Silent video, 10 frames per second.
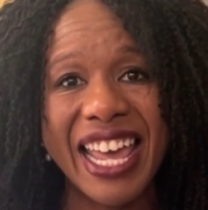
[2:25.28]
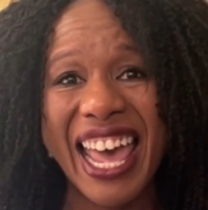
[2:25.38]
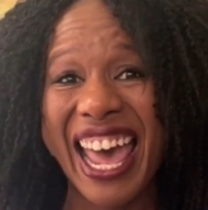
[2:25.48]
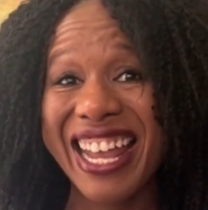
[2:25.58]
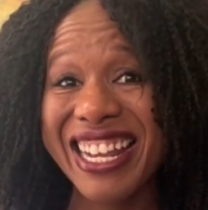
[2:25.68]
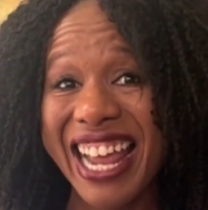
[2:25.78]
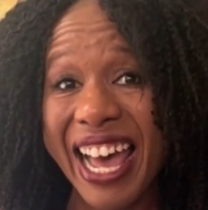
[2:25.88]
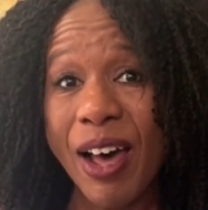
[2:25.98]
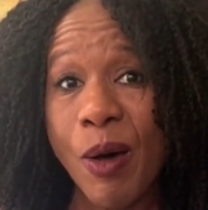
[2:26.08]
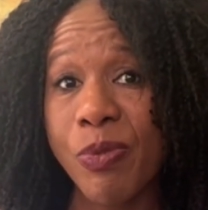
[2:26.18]
And
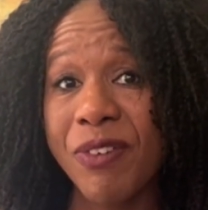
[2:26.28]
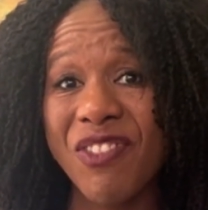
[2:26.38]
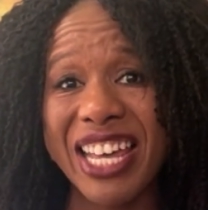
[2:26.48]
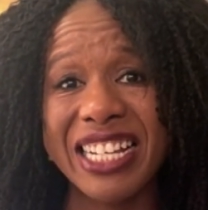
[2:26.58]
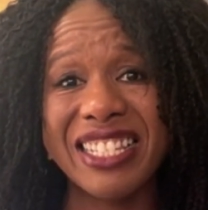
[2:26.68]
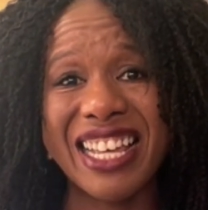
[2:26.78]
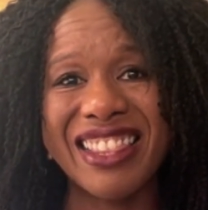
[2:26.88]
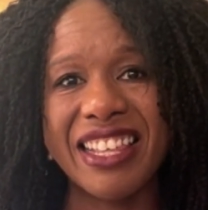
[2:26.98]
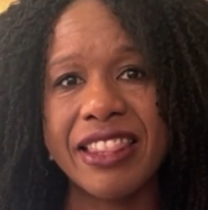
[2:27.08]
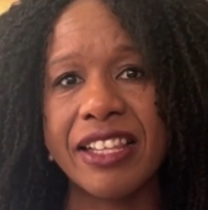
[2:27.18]
now the Fed has said
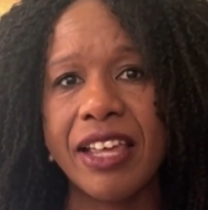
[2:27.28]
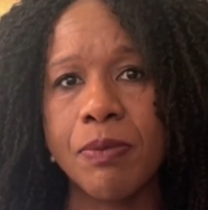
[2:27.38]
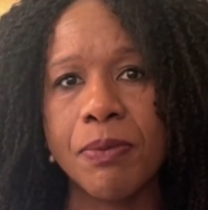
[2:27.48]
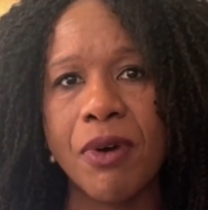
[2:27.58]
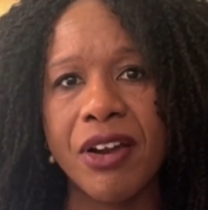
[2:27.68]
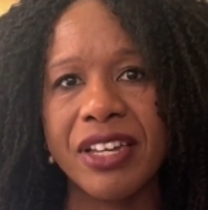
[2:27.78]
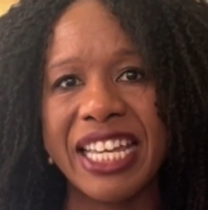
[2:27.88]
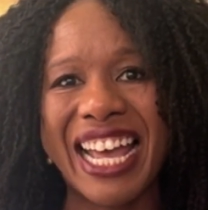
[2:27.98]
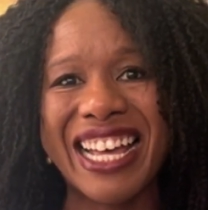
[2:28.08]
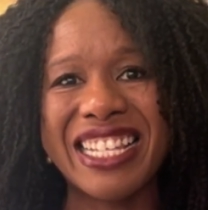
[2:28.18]
that the labor
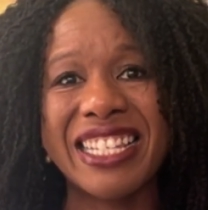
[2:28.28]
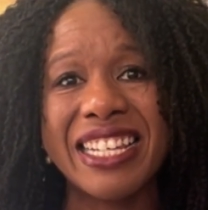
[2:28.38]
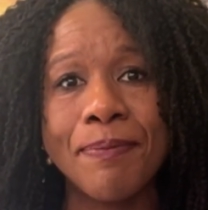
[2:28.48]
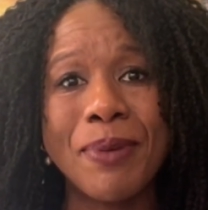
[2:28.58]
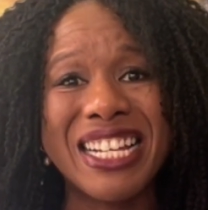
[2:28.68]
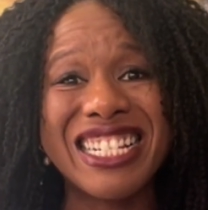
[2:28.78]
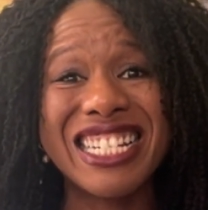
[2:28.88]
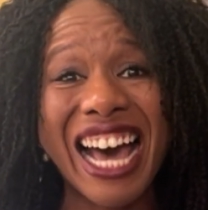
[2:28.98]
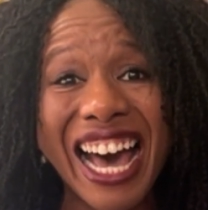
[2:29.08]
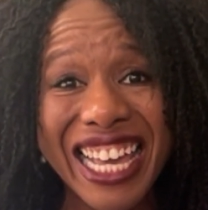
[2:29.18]
market has been
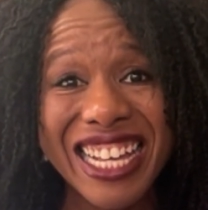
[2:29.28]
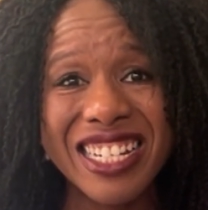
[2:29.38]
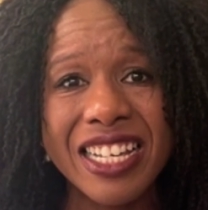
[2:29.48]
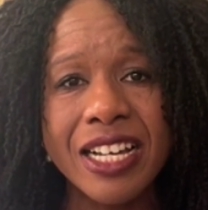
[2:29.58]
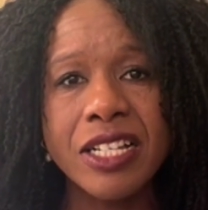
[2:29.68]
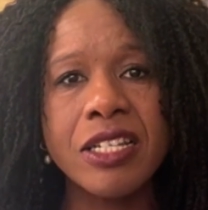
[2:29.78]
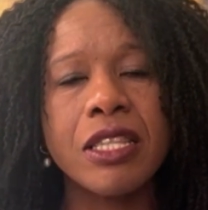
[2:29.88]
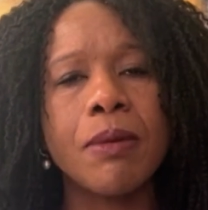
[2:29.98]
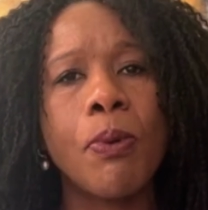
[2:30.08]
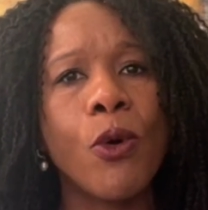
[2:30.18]
tight to
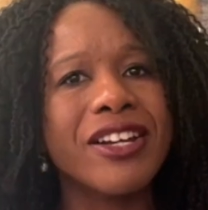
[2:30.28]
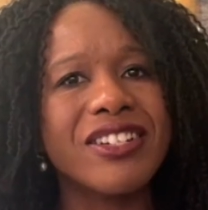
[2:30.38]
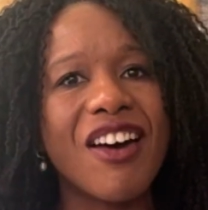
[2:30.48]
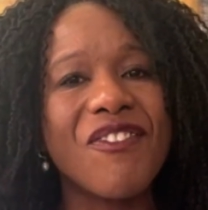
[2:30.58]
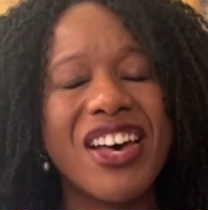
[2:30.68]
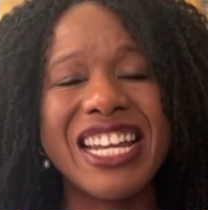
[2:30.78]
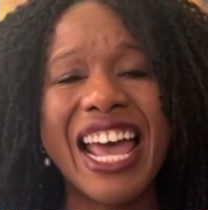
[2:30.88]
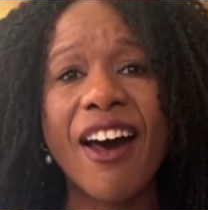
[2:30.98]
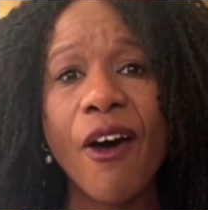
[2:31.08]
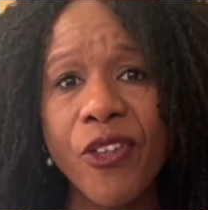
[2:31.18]
the point of
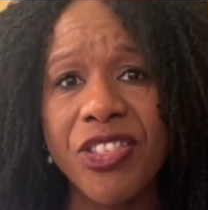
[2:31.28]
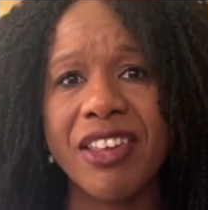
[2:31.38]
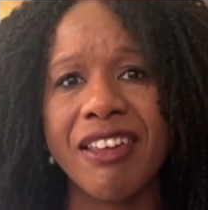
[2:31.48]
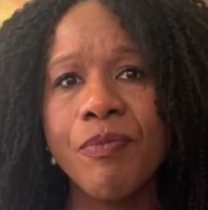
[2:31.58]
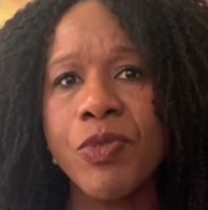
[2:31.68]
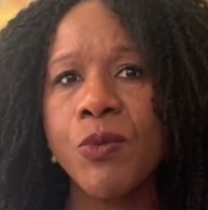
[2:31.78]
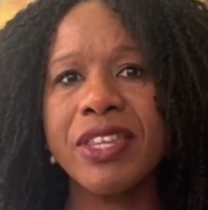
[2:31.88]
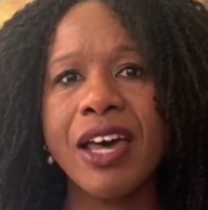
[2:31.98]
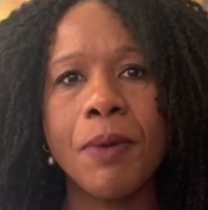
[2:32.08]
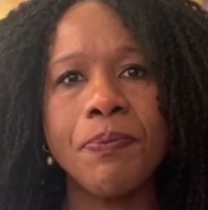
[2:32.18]
unhealthy,
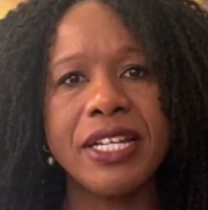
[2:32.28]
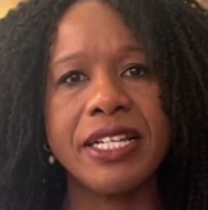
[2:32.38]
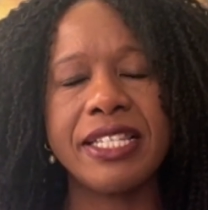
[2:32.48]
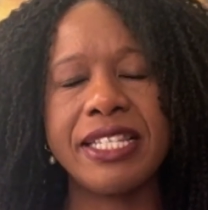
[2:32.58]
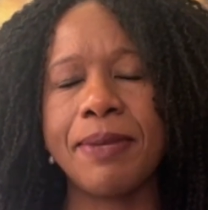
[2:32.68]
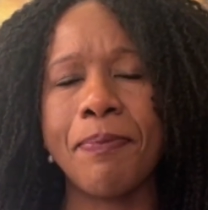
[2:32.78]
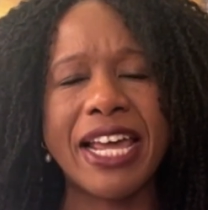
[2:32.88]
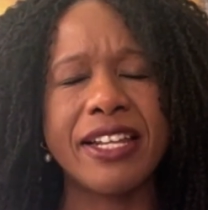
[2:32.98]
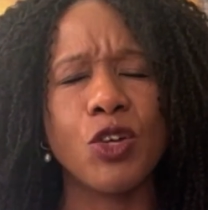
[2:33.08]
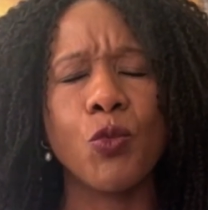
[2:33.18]
with companies
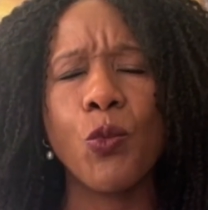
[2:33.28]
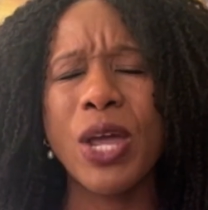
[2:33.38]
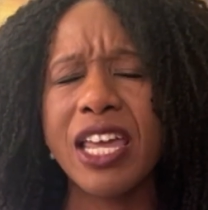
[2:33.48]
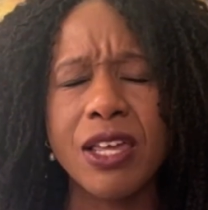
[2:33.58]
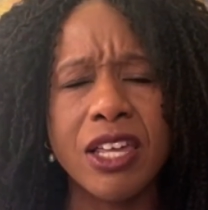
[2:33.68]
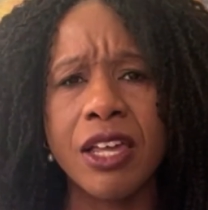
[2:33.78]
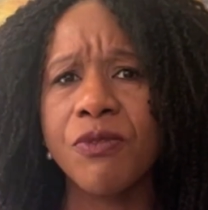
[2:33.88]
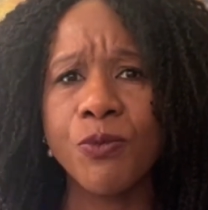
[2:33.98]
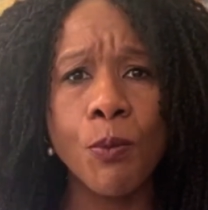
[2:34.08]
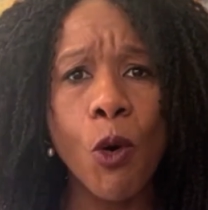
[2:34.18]
demanding way
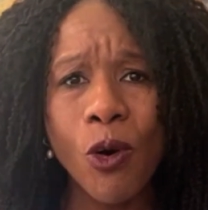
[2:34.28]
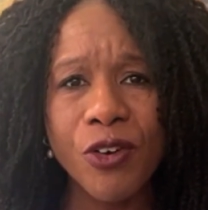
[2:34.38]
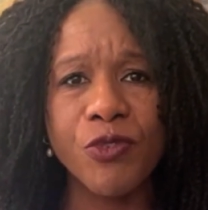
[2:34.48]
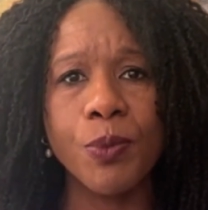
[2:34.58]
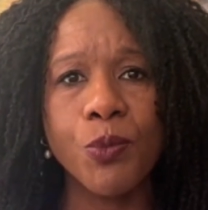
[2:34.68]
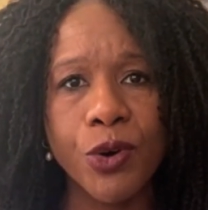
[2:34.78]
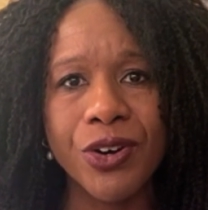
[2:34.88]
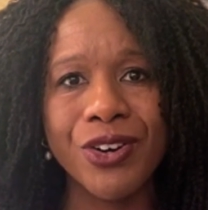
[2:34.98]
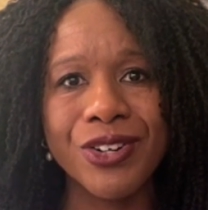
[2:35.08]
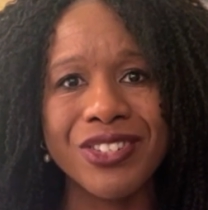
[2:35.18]
more from
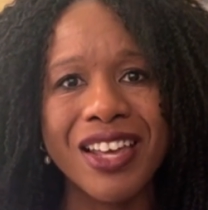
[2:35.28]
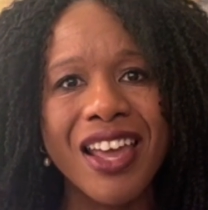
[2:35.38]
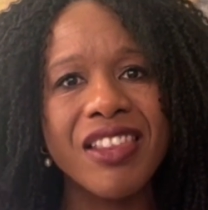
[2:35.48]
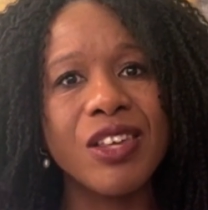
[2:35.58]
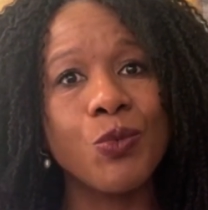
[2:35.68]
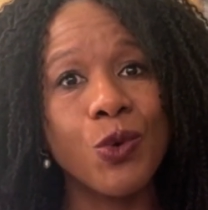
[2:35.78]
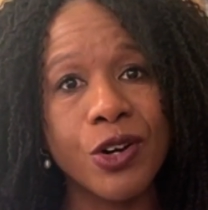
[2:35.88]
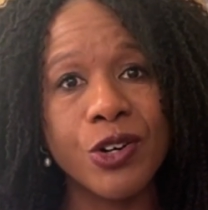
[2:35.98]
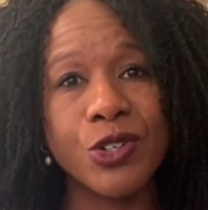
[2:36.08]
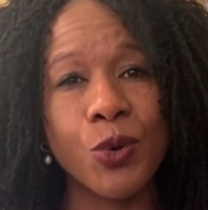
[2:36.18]
workers than
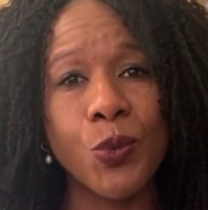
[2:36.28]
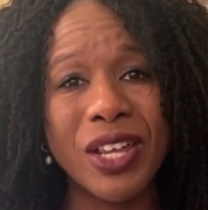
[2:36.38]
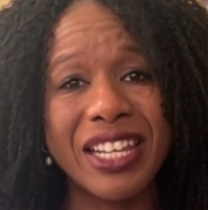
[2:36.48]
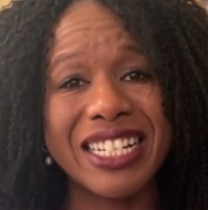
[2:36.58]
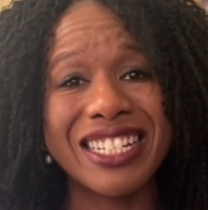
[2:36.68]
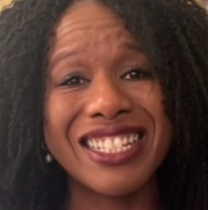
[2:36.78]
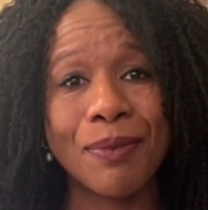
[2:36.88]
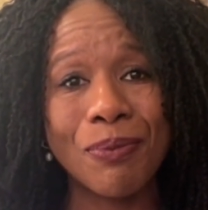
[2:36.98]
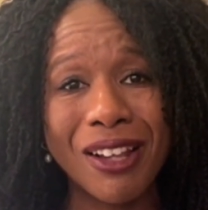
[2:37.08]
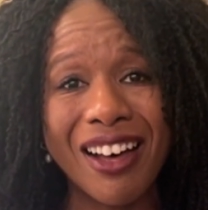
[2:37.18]
workers are willing to
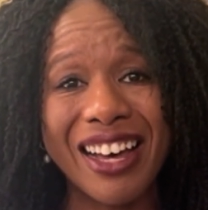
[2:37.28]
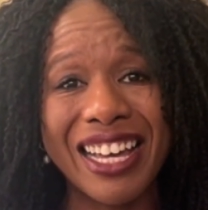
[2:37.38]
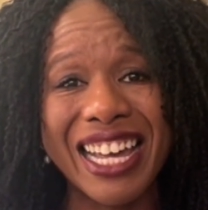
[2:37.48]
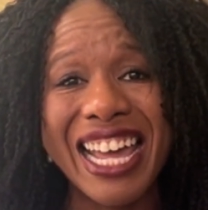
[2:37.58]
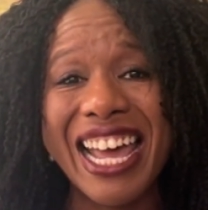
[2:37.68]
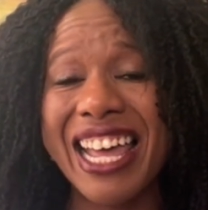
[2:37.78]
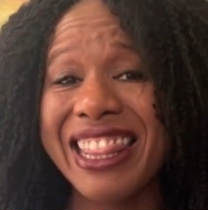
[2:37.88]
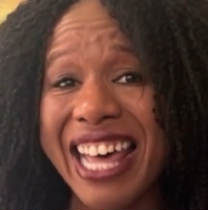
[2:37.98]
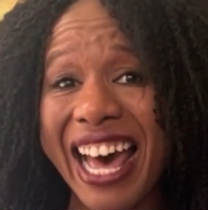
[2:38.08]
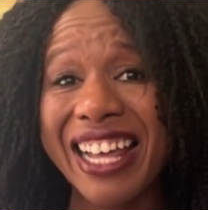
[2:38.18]
supply,
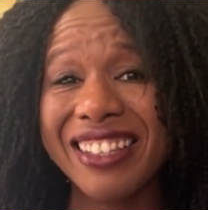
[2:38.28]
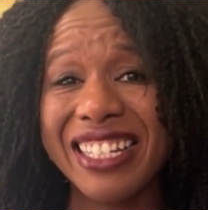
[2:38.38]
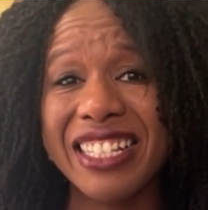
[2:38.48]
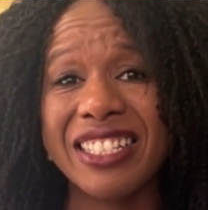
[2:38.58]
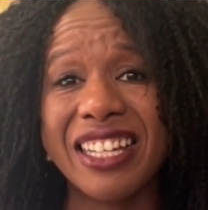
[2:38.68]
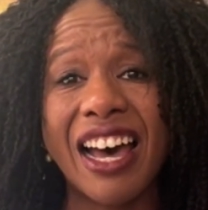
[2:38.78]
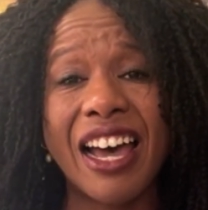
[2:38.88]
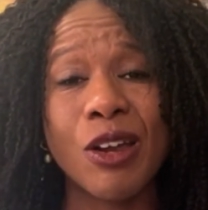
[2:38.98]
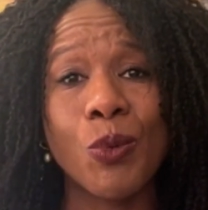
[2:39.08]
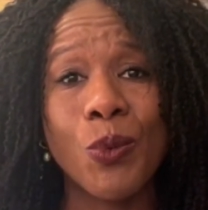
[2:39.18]
and that leading to
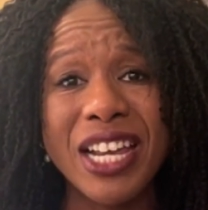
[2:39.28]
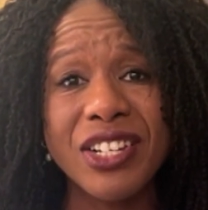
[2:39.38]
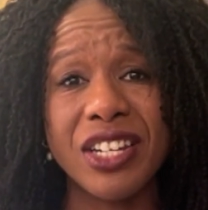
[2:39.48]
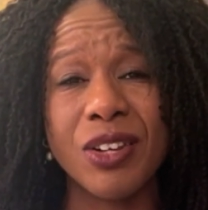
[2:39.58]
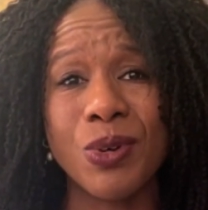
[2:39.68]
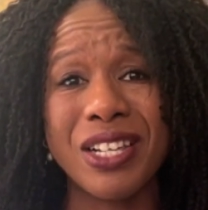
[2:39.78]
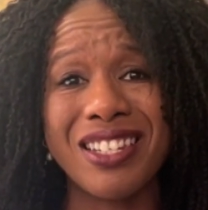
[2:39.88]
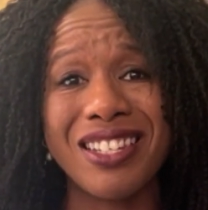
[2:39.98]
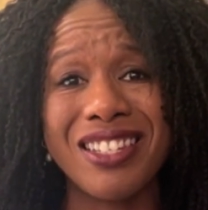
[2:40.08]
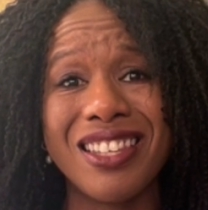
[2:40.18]
higher wage
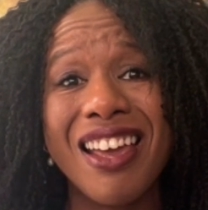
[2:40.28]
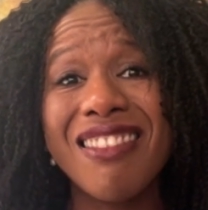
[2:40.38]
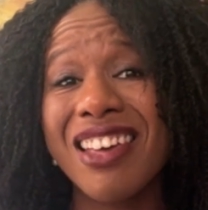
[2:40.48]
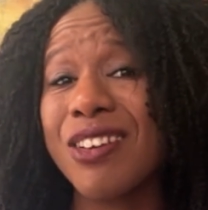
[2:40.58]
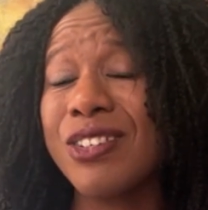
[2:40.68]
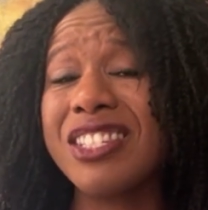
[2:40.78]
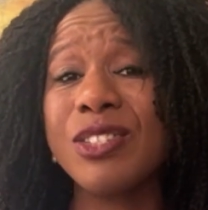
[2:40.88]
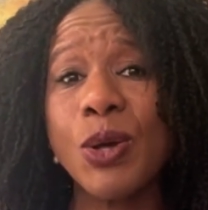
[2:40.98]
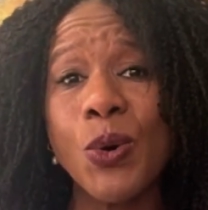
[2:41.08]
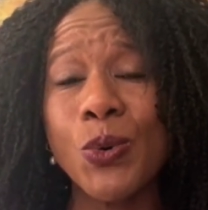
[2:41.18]
increases that could
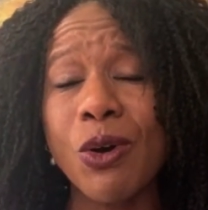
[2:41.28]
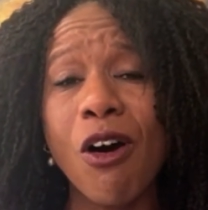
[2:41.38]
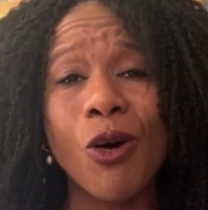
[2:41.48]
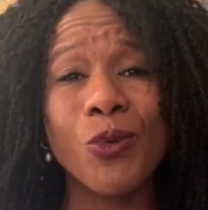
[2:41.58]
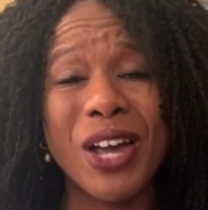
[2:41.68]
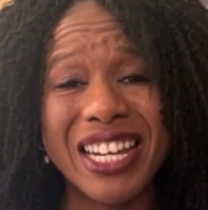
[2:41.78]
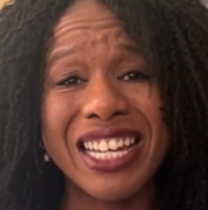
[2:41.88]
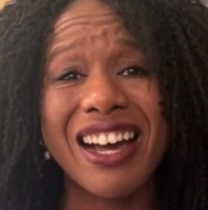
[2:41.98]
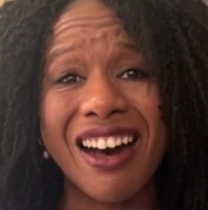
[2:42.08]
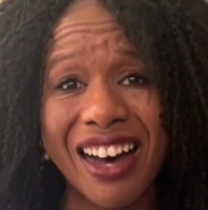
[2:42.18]
stoke
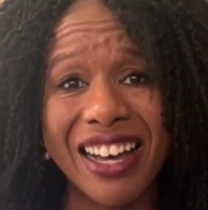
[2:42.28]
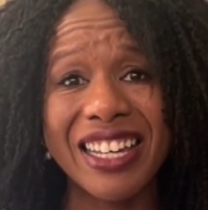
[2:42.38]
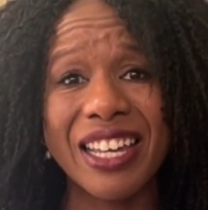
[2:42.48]
already high